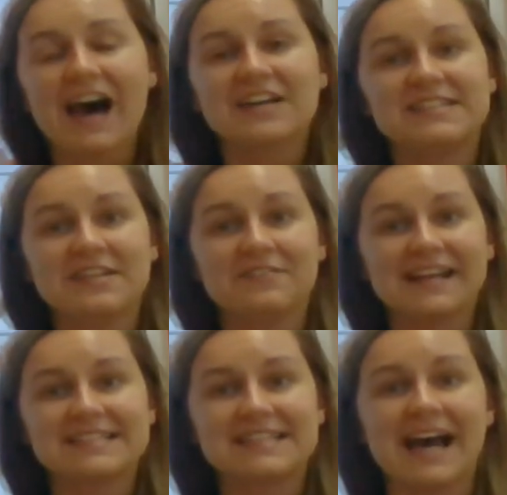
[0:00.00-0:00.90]
I'll see you
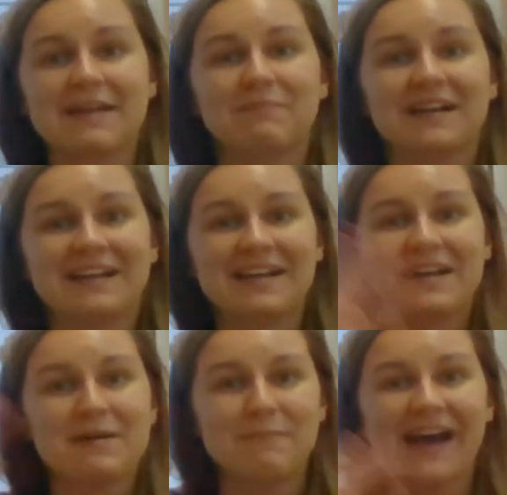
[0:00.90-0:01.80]
next time.
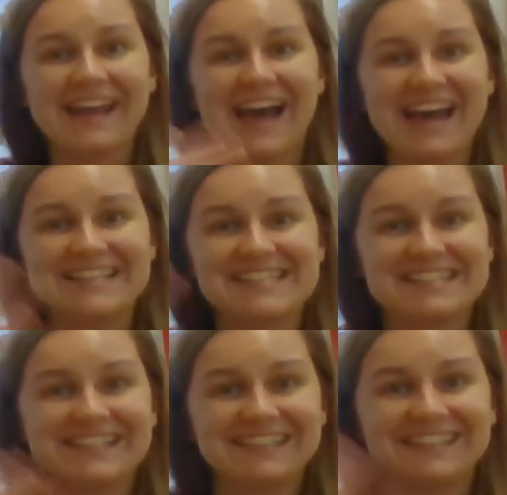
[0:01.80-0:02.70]
Bye, guys.